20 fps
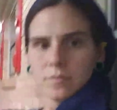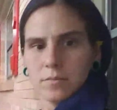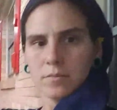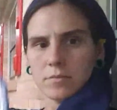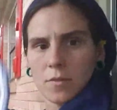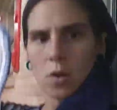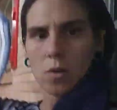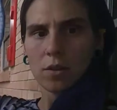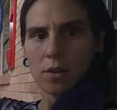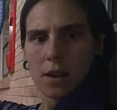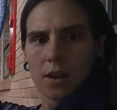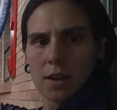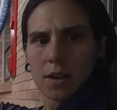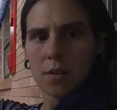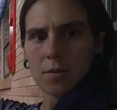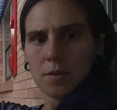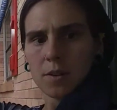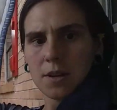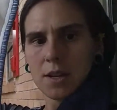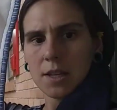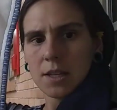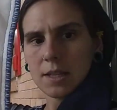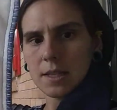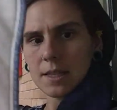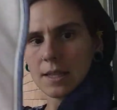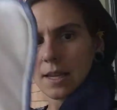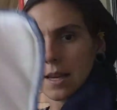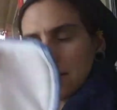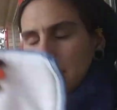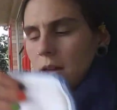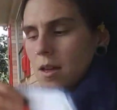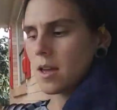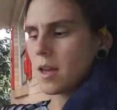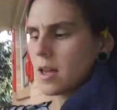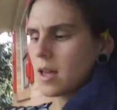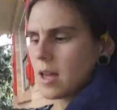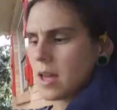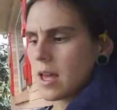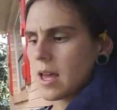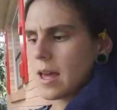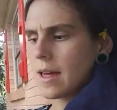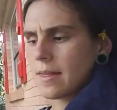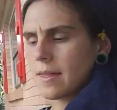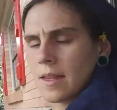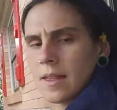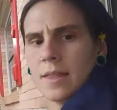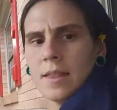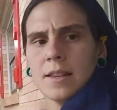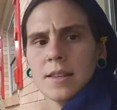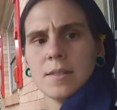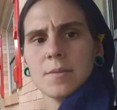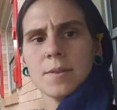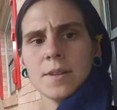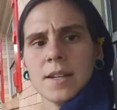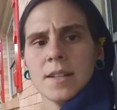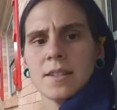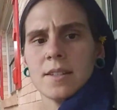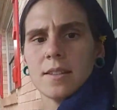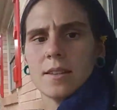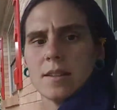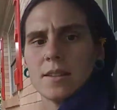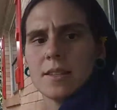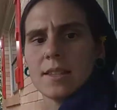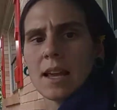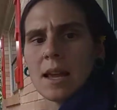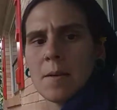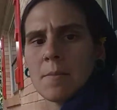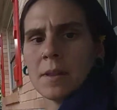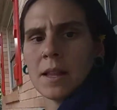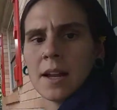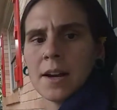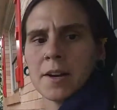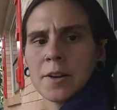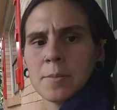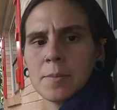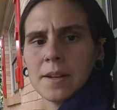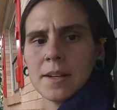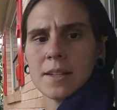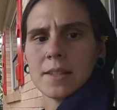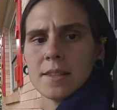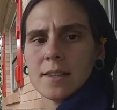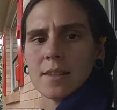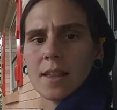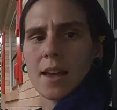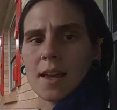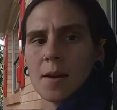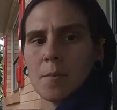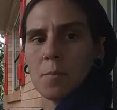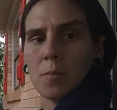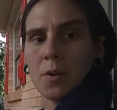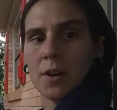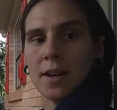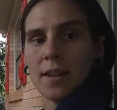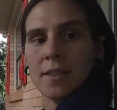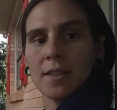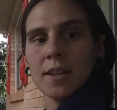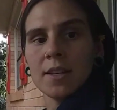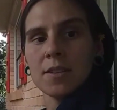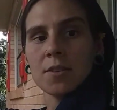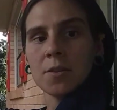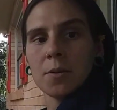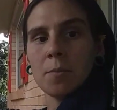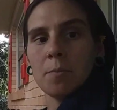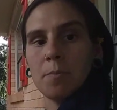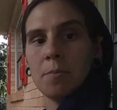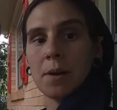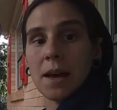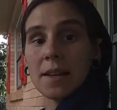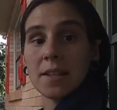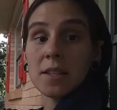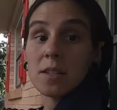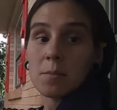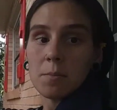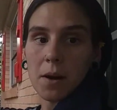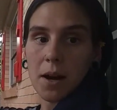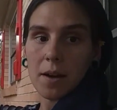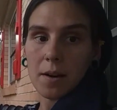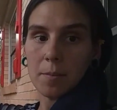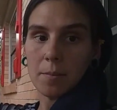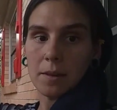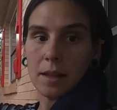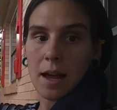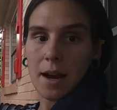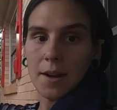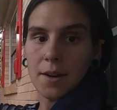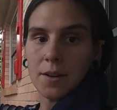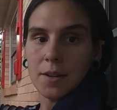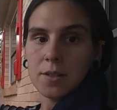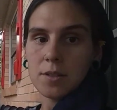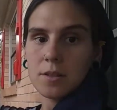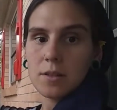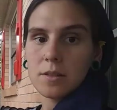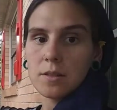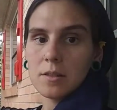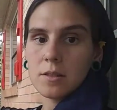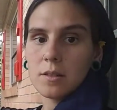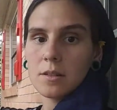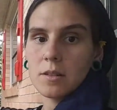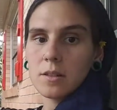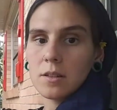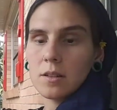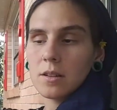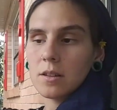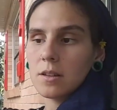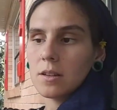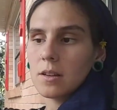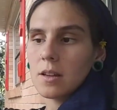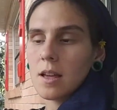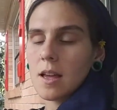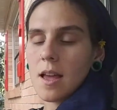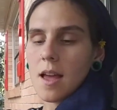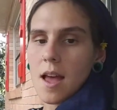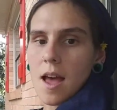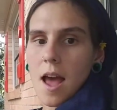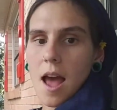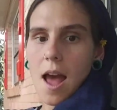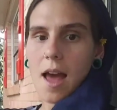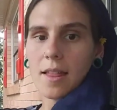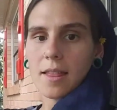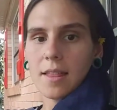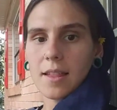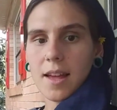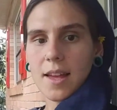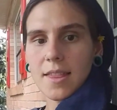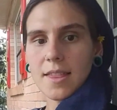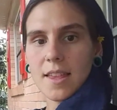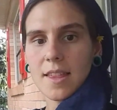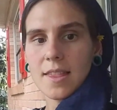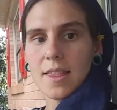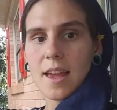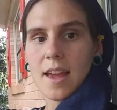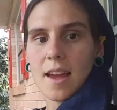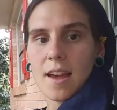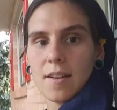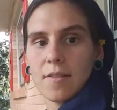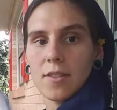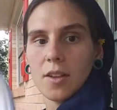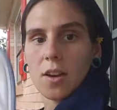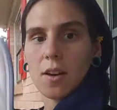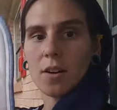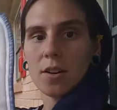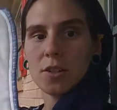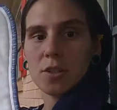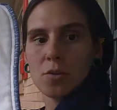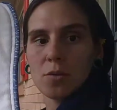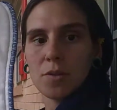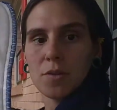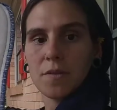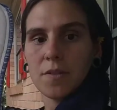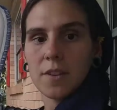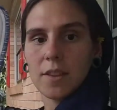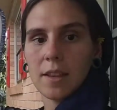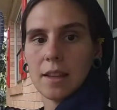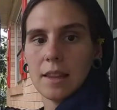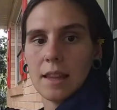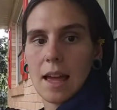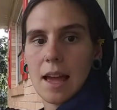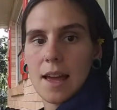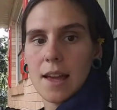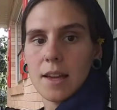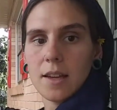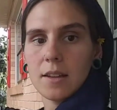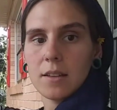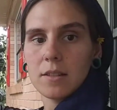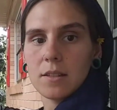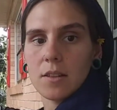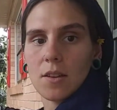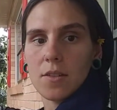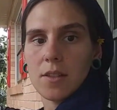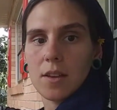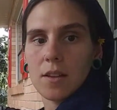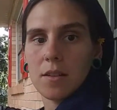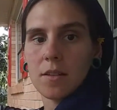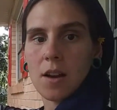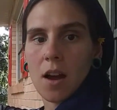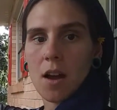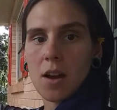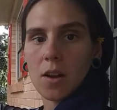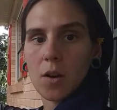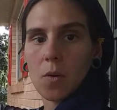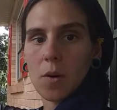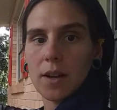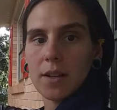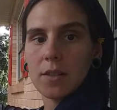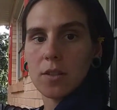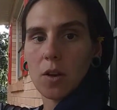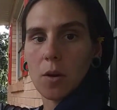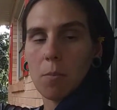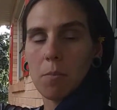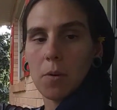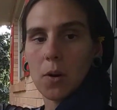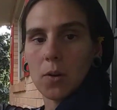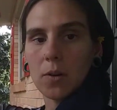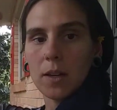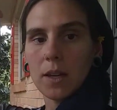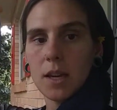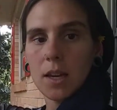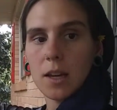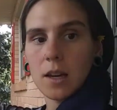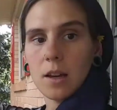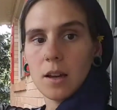Pull that out where you can see it. And then this one is the same liner, but it's the hemp one. And these are best bottom liners. I like that they have the contour for the leg, so they're not quite so bulky.